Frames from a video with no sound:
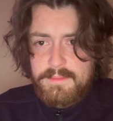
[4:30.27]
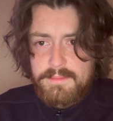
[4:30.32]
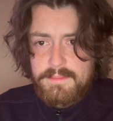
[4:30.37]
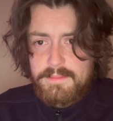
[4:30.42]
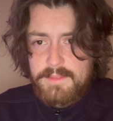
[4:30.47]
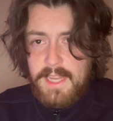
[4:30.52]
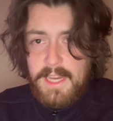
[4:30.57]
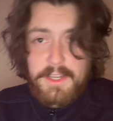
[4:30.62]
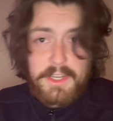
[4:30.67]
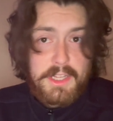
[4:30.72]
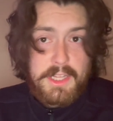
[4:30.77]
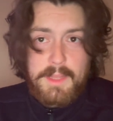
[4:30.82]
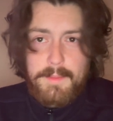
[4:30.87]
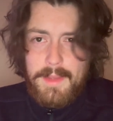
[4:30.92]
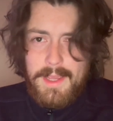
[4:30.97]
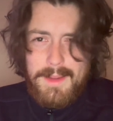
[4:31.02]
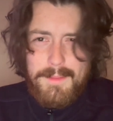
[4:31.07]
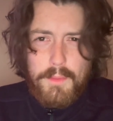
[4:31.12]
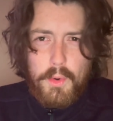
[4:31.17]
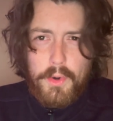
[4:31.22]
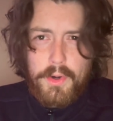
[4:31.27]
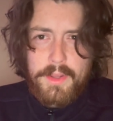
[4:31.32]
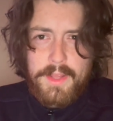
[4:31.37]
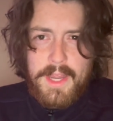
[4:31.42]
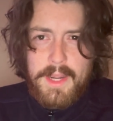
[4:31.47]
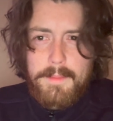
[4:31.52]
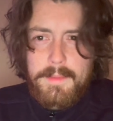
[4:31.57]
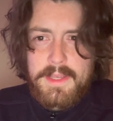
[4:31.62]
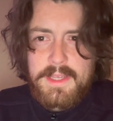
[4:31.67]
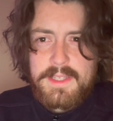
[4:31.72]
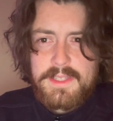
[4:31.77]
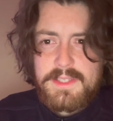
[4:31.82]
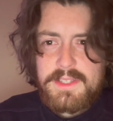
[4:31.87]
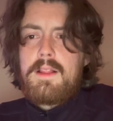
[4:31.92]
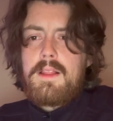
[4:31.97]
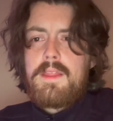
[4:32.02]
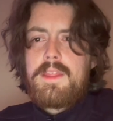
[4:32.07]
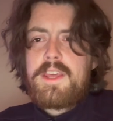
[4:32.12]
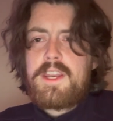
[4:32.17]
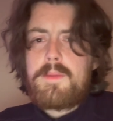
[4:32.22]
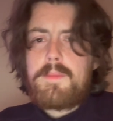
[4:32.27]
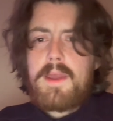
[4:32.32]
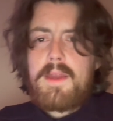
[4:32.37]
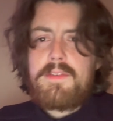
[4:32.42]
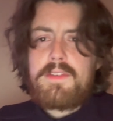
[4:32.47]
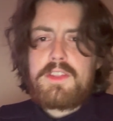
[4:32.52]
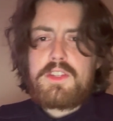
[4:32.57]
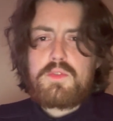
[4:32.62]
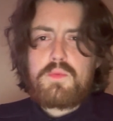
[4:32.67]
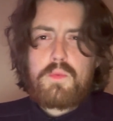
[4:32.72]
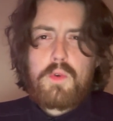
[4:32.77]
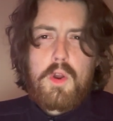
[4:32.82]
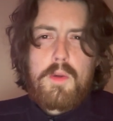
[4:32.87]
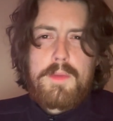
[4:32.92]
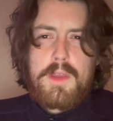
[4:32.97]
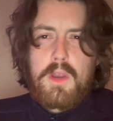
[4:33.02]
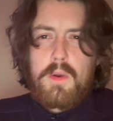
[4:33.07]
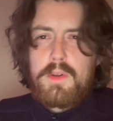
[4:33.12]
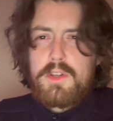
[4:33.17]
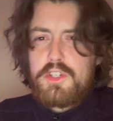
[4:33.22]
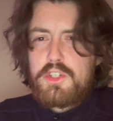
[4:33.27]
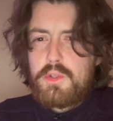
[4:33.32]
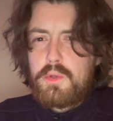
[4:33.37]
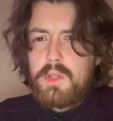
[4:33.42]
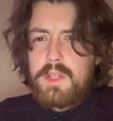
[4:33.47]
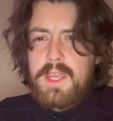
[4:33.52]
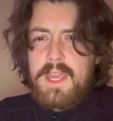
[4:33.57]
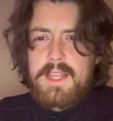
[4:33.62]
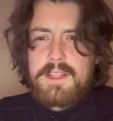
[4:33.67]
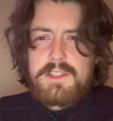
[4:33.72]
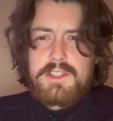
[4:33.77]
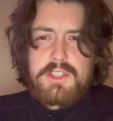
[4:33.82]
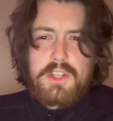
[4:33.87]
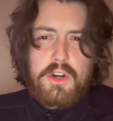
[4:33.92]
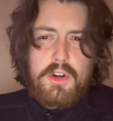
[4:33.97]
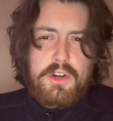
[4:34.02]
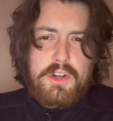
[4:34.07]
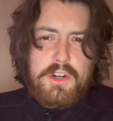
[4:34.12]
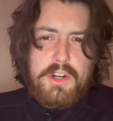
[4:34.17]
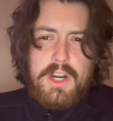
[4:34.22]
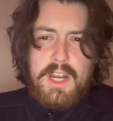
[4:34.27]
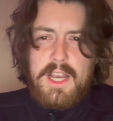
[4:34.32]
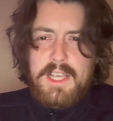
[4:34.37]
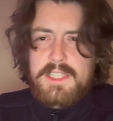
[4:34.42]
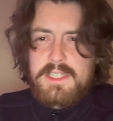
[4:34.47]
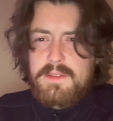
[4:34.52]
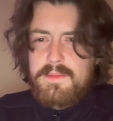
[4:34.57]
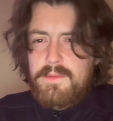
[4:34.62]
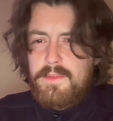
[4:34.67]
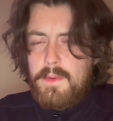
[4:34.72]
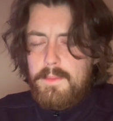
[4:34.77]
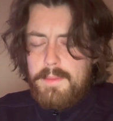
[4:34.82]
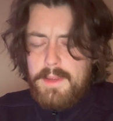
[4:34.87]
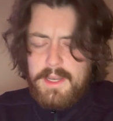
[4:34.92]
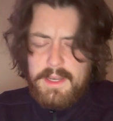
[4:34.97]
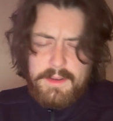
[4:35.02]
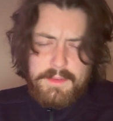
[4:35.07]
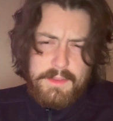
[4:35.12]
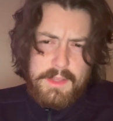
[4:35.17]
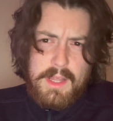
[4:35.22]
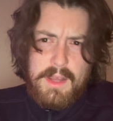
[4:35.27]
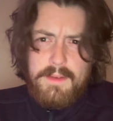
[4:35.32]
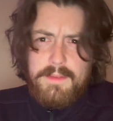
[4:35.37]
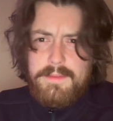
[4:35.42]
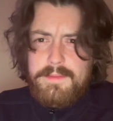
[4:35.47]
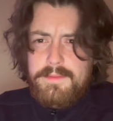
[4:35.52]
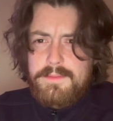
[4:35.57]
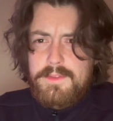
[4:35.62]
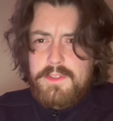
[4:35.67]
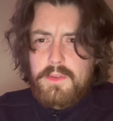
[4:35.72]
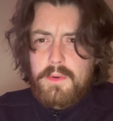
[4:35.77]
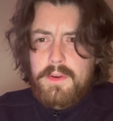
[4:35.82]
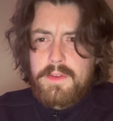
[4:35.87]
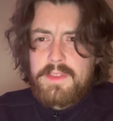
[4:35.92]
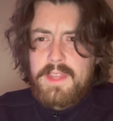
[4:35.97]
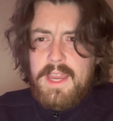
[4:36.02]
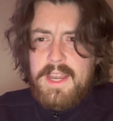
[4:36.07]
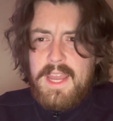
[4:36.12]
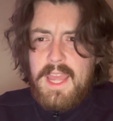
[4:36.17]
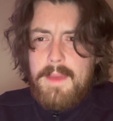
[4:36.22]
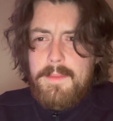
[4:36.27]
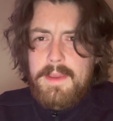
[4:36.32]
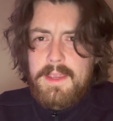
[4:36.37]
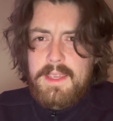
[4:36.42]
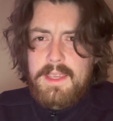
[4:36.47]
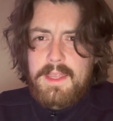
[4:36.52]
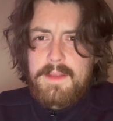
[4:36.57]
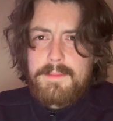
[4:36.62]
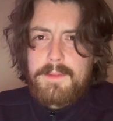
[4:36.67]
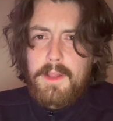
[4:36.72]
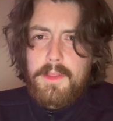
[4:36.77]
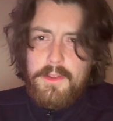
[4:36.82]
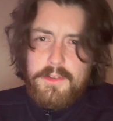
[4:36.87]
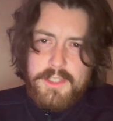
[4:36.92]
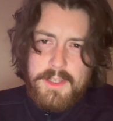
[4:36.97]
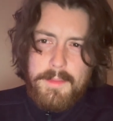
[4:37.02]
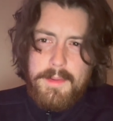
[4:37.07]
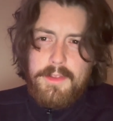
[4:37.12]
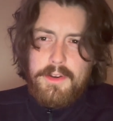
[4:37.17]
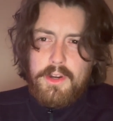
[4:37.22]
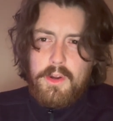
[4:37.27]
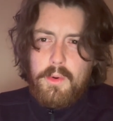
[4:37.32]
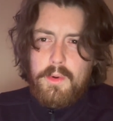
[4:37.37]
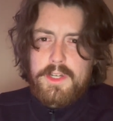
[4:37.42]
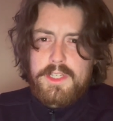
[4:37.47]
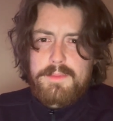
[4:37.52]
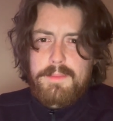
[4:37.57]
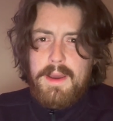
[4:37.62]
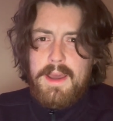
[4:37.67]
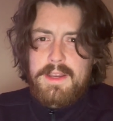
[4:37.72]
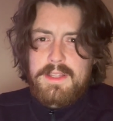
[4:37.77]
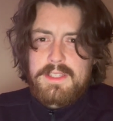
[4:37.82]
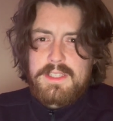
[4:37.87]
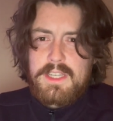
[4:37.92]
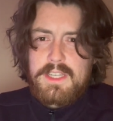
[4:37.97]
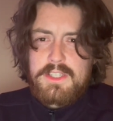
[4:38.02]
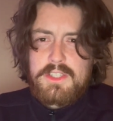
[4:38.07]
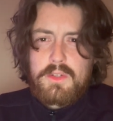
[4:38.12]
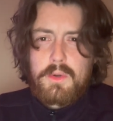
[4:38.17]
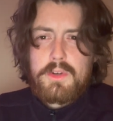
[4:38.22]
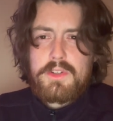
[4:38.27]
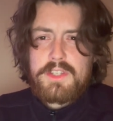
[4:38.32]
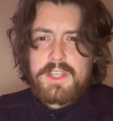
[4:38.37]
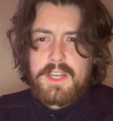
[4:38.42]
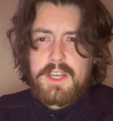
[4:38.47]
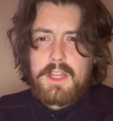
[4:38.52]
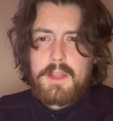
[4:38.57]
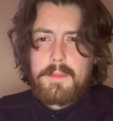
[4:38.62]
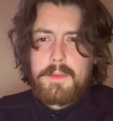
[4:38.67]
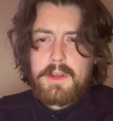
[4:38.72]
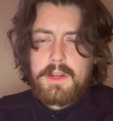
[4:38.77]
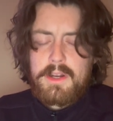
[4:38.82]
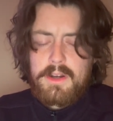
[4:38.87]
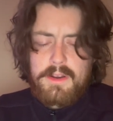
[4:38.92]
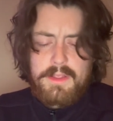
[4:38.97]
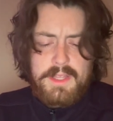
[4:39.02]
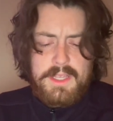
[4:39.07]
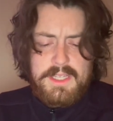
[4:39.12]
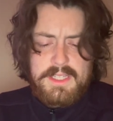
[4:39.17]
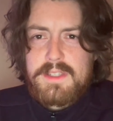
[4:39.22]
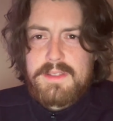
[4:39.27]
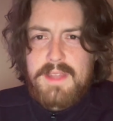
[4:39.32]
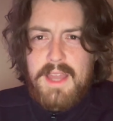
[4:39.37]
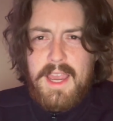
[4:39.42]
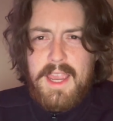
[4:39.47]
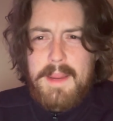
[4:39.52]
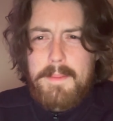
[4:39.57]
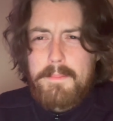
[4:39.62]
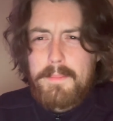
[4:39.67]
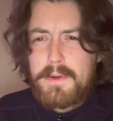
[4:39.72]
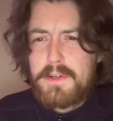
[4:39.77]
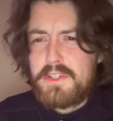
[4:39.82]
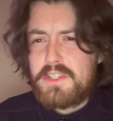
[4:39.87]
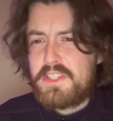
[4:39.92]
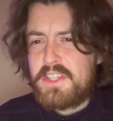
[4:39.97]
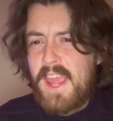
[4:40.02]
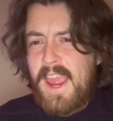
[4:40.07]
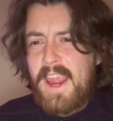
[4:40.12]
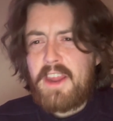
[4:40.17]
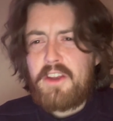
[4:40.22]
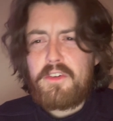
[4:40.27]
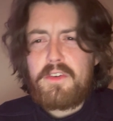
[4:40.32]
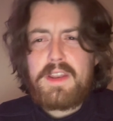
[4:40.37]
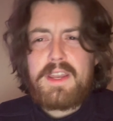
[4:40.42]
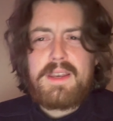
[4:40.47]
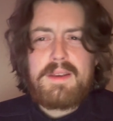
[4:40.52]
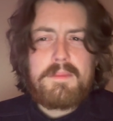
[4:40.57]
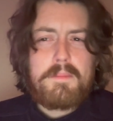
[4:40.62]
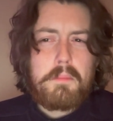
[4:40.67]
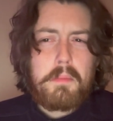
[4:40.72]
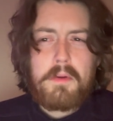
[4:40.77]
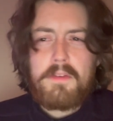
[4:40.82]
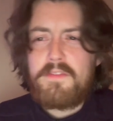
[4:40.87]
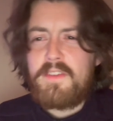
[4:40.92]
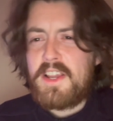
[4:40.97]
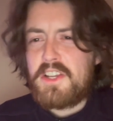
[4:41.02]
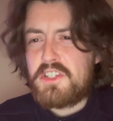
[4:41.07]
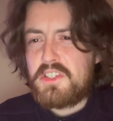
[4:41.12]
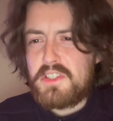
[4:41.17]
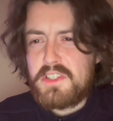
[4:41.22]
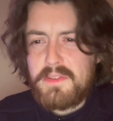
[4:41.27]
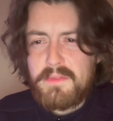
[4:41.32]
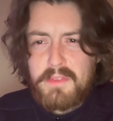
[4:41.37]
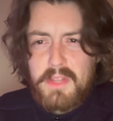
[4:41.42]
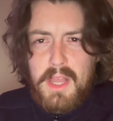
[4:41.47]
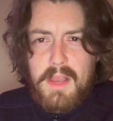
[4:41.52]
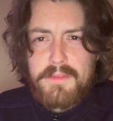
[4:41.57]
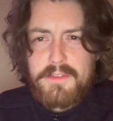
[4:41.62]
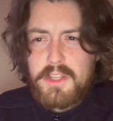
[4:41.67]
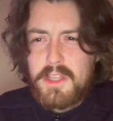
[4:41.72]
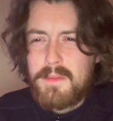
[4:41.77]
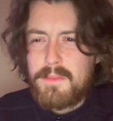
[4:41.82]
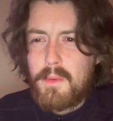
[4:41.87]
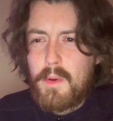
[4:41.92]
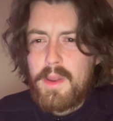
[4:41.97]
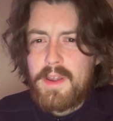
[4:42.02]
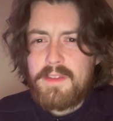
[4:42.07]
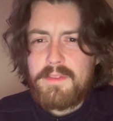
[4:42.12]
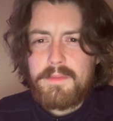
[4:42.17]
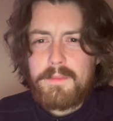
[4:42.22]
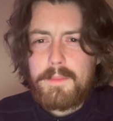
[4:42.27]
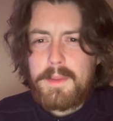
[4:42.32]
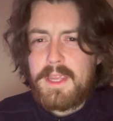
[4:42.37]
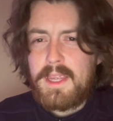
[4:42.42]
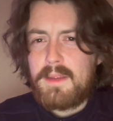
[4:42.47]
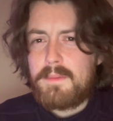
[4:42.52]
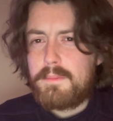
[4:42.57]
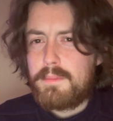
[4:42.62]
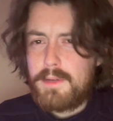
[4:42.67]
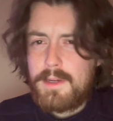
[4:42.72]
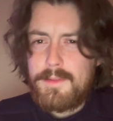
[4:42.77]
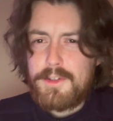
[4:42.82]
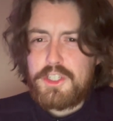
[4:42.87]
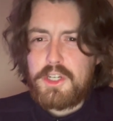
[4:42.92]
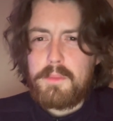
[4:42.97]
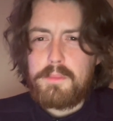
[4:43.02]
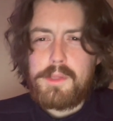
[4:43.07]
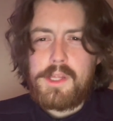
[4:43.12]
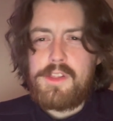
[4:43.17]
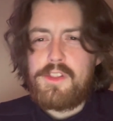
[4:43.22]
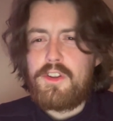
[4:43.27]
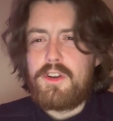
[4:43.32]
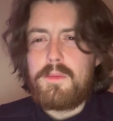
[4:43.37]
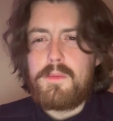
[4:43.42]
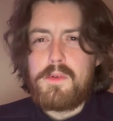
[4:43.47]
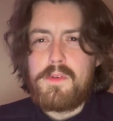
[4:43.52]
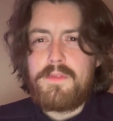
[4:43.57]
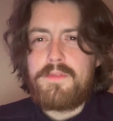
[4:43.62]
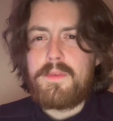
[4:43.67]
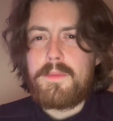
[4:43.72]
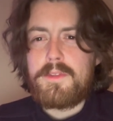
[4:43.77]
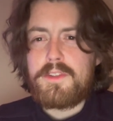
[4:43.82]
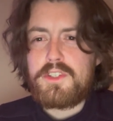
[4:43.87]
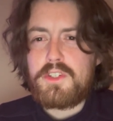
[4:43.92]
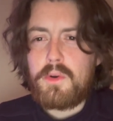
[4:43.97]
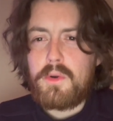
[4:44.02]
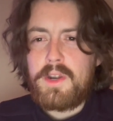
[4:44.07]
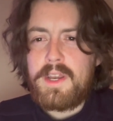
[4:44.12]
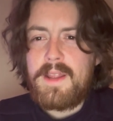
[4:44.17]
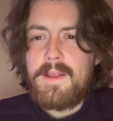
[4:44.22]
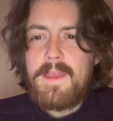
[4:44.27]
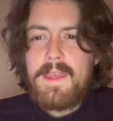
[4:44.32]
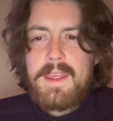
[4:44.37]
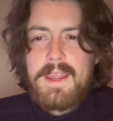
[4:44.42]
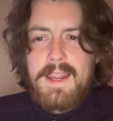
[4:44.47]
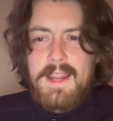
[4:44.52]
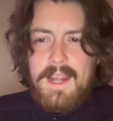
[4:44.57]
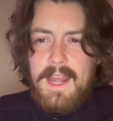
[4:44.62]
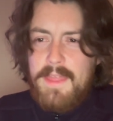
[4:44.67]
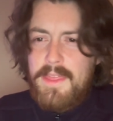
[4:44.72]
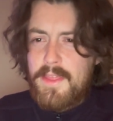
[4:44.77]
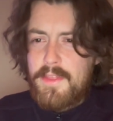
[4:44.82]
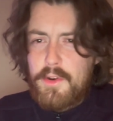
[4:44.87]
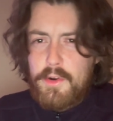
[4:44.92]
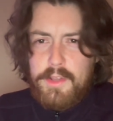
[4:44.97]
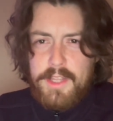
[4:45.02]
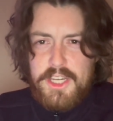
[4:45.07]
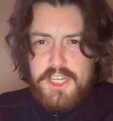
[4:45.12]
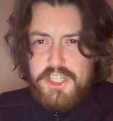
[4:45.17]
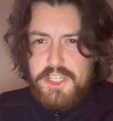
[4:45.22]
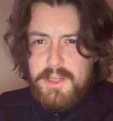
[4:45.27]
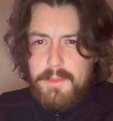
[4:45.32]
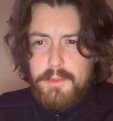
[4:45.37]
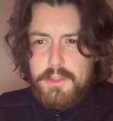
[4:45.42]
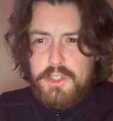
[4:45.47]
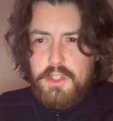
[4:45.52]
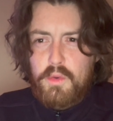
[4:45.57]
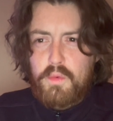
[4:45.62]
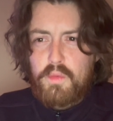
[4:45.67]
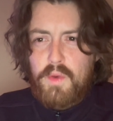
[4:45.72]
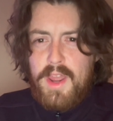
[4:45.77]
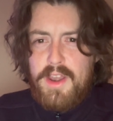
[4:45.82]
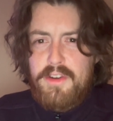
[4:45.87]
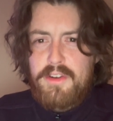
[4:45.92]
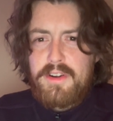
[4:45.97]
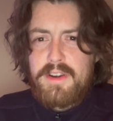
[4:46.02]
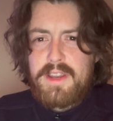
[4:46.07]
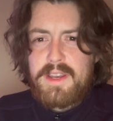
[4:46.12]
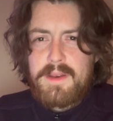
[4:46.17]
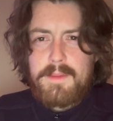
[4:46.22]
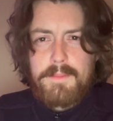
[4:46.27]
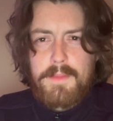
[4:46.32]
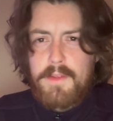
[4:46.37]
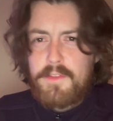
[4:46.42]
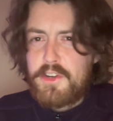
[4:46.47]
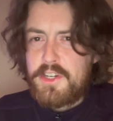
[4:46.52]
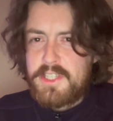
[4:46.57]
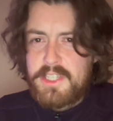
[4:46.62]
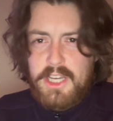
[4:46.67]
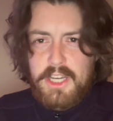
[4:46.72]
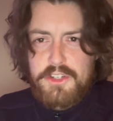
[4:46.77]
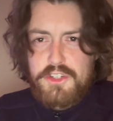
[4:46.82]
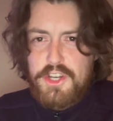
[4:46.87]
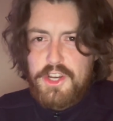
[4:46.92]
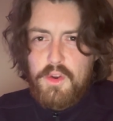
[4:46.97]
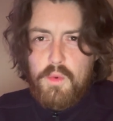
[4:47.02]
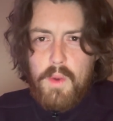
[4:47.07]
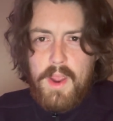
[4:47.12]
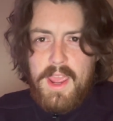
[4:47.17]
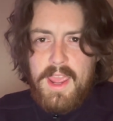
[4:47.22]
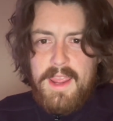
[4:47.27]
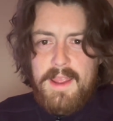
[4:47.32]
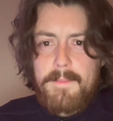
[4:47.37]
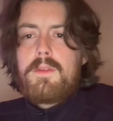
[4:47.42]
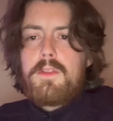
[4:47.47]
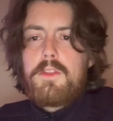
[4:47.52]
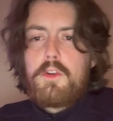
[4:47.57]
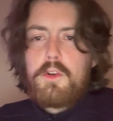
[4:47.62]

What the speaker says: technically being mortal enemies. They end up having this Romeo and Juliet star-crossed forbidden love sort of dynamic, and although some of their correspondences towards the end of the book are these hyper-saccharine professions of love to the point of being pretty much completely removed from the story, I thought the relationship was still rendered in a very touching way.